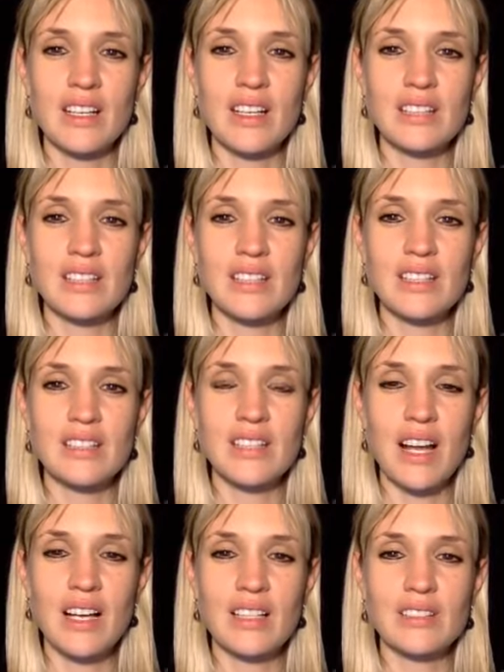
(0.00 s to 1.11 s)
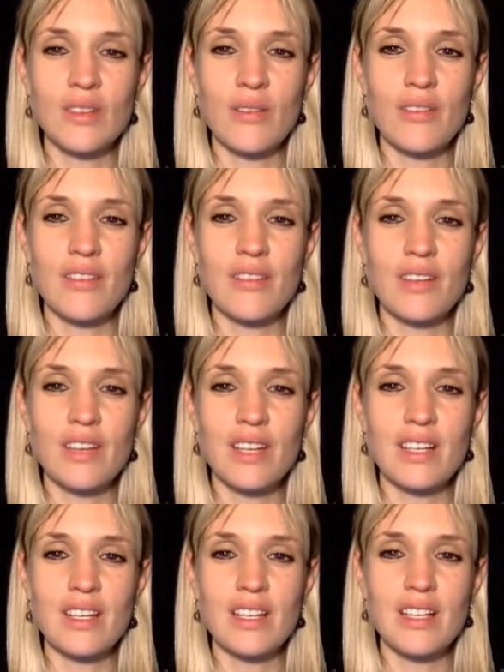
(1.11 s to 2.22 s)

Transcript: It's in the silence of everything.